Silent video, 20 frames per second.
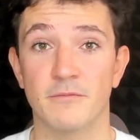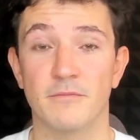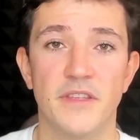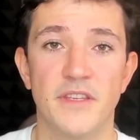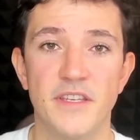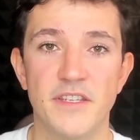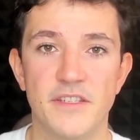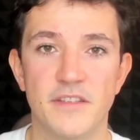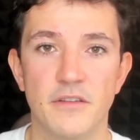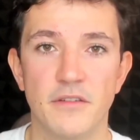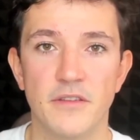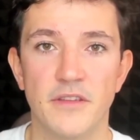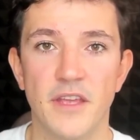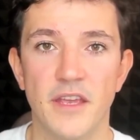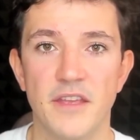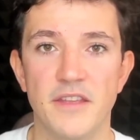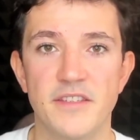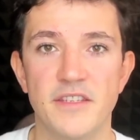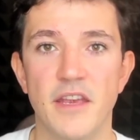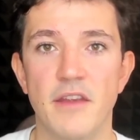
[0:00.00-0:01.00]
This
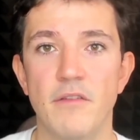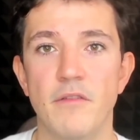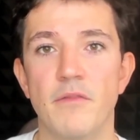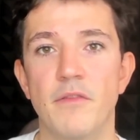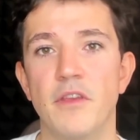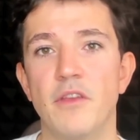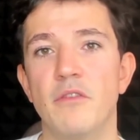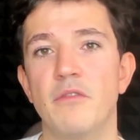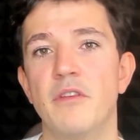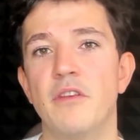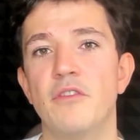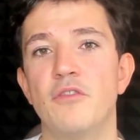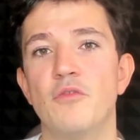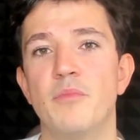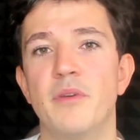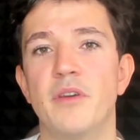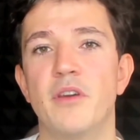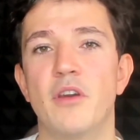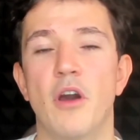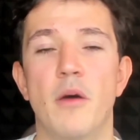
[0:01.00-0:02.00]
contains everything you need
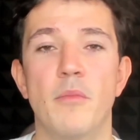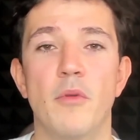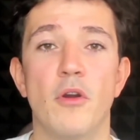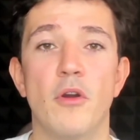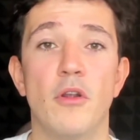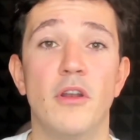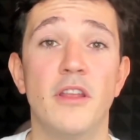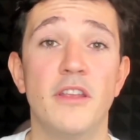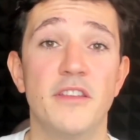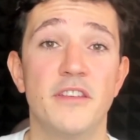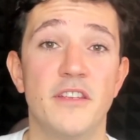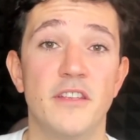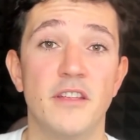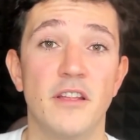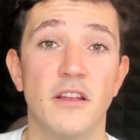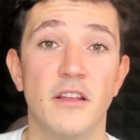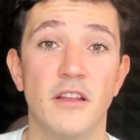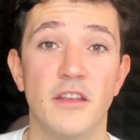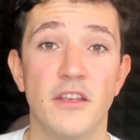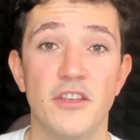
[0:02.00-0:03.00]
to become a
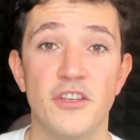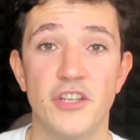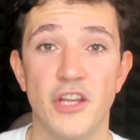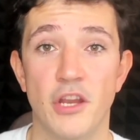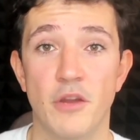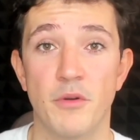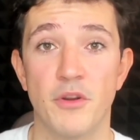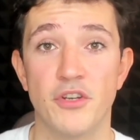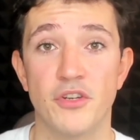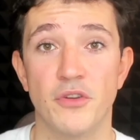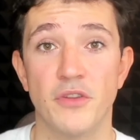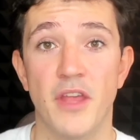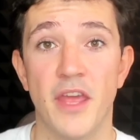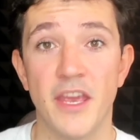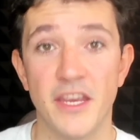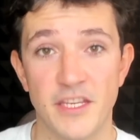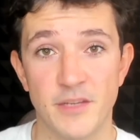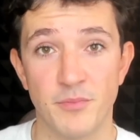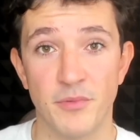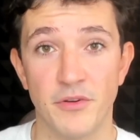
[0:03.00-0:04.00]
LinkedIn lead generation
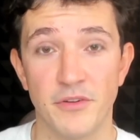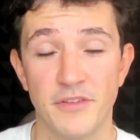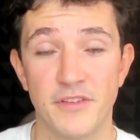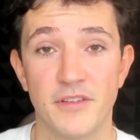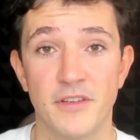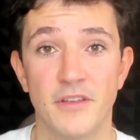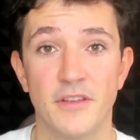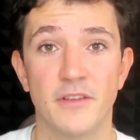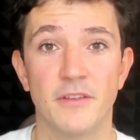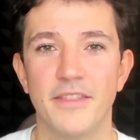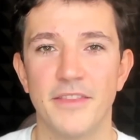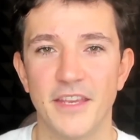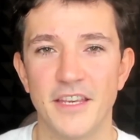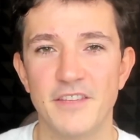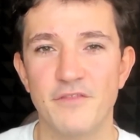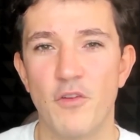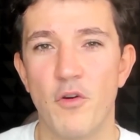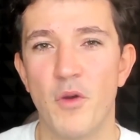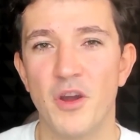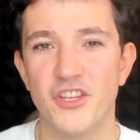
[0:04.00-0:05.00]
expert.
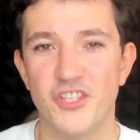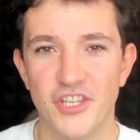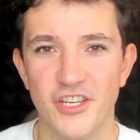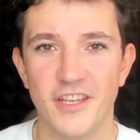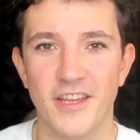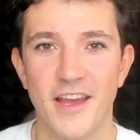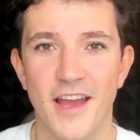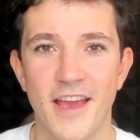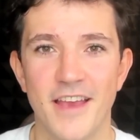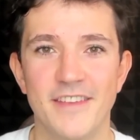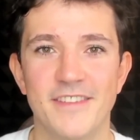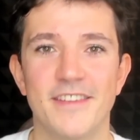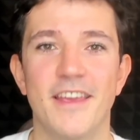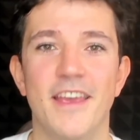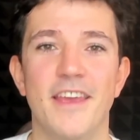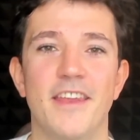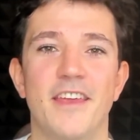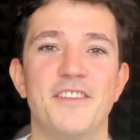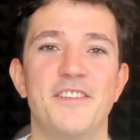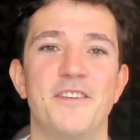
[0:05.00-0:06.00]
Thanks for watching guys
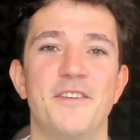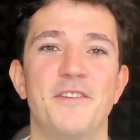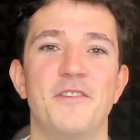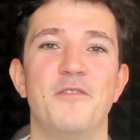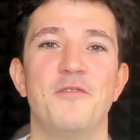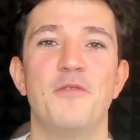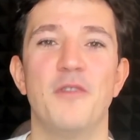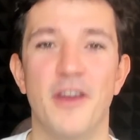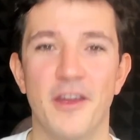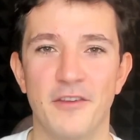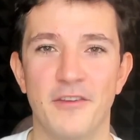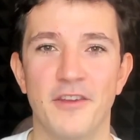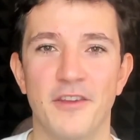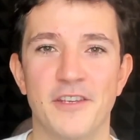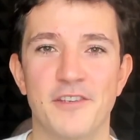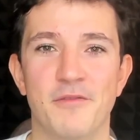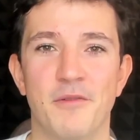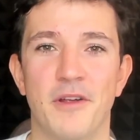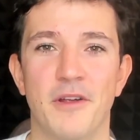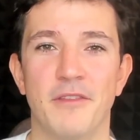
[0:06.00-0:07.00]
and I see you at the
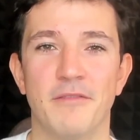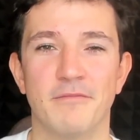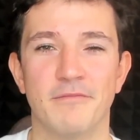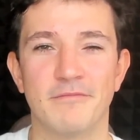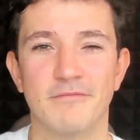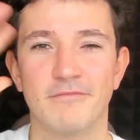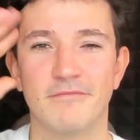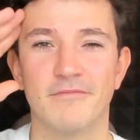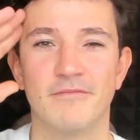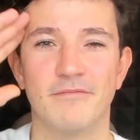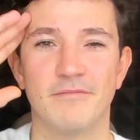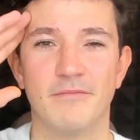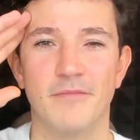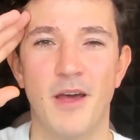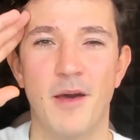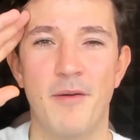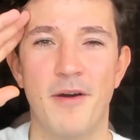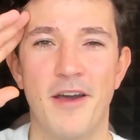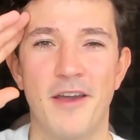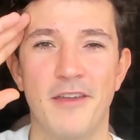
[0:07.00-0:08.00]
next one.
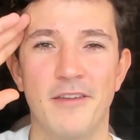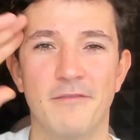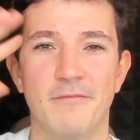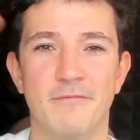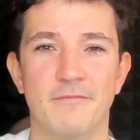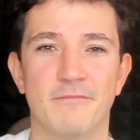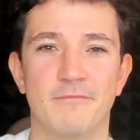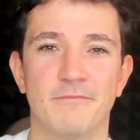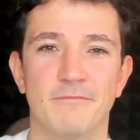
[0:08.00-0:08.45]
Bye bye.